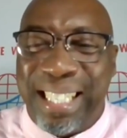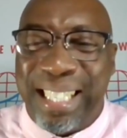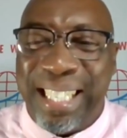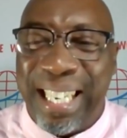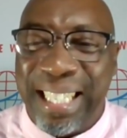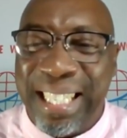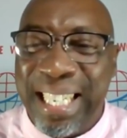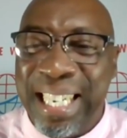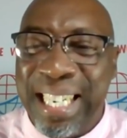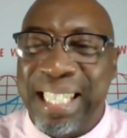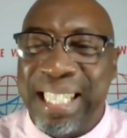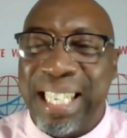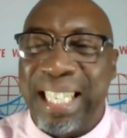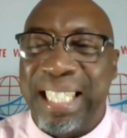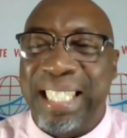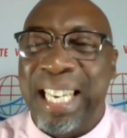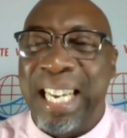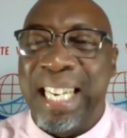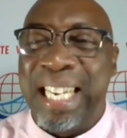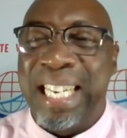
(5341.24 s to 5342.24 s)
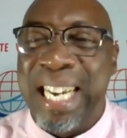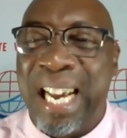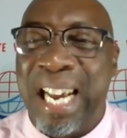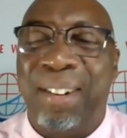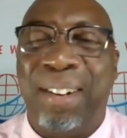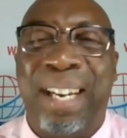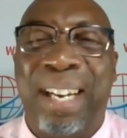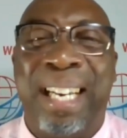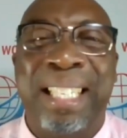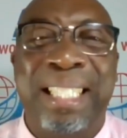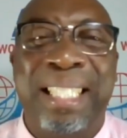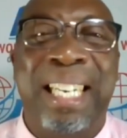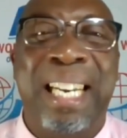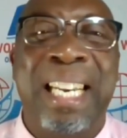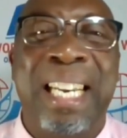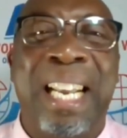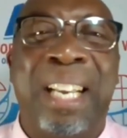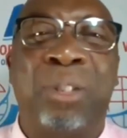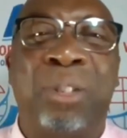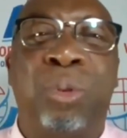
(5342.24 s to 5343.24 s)
the session is adjourned now
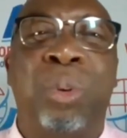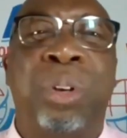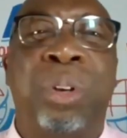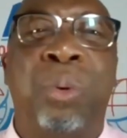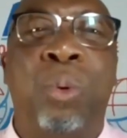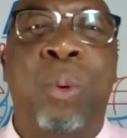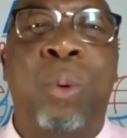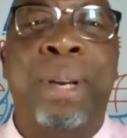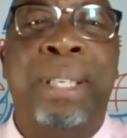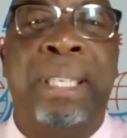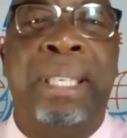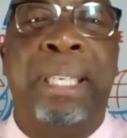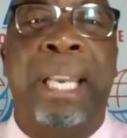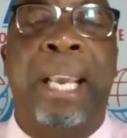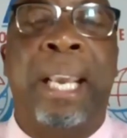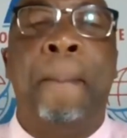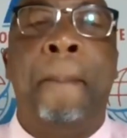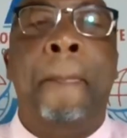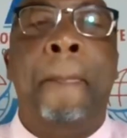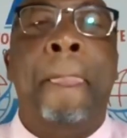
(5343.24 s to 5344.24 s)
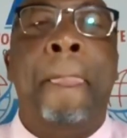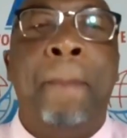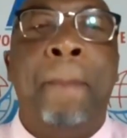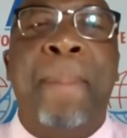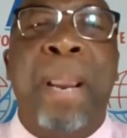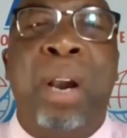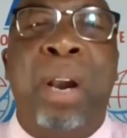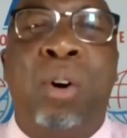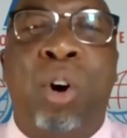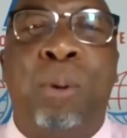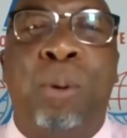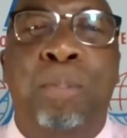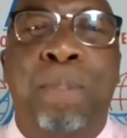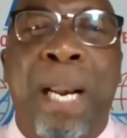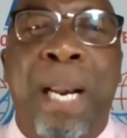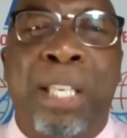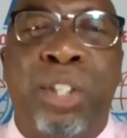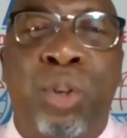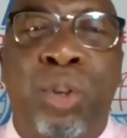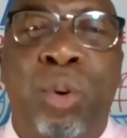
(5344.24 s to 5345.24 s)
until next week, Wednesday. May God
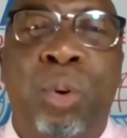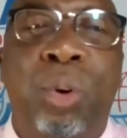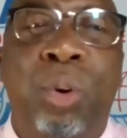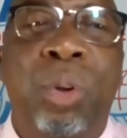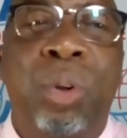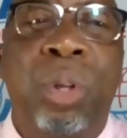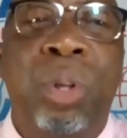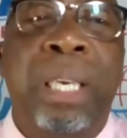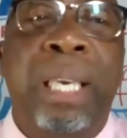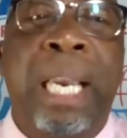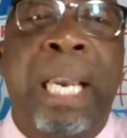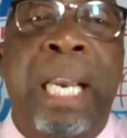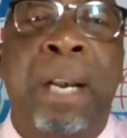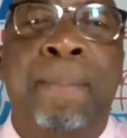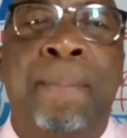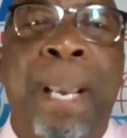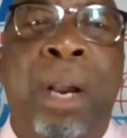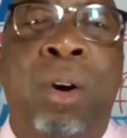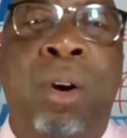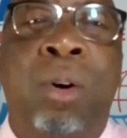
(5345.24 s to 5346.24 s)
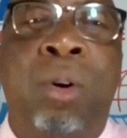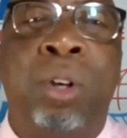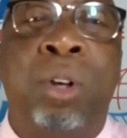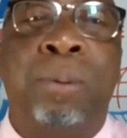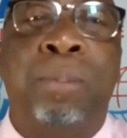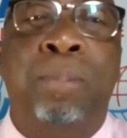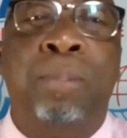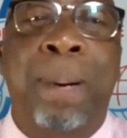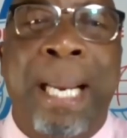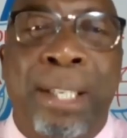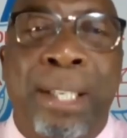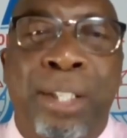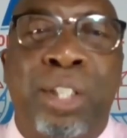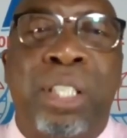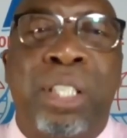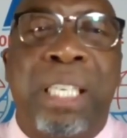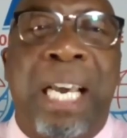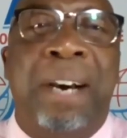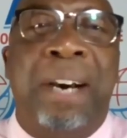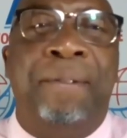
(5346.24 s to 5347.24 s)
bless you, and may God
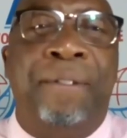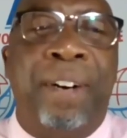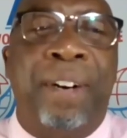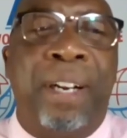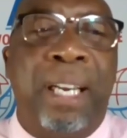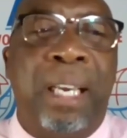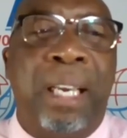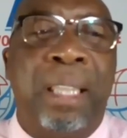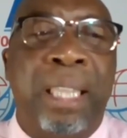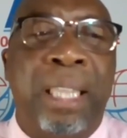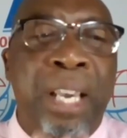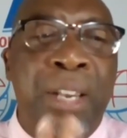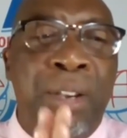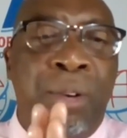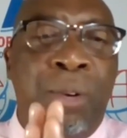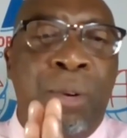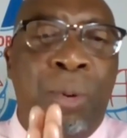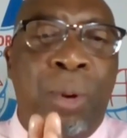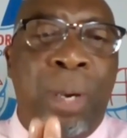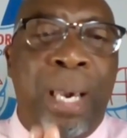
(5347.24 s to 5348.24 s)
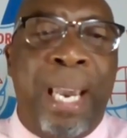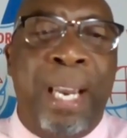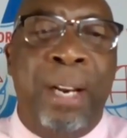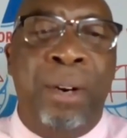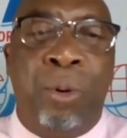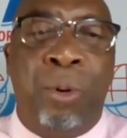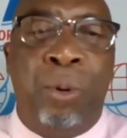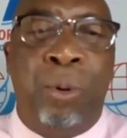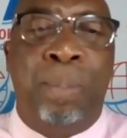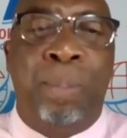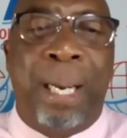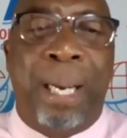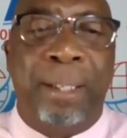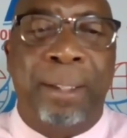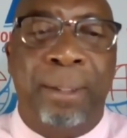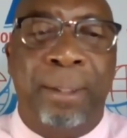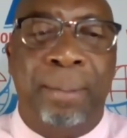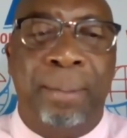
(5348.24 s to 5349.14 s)
bless Africa. Thank you and goodbye.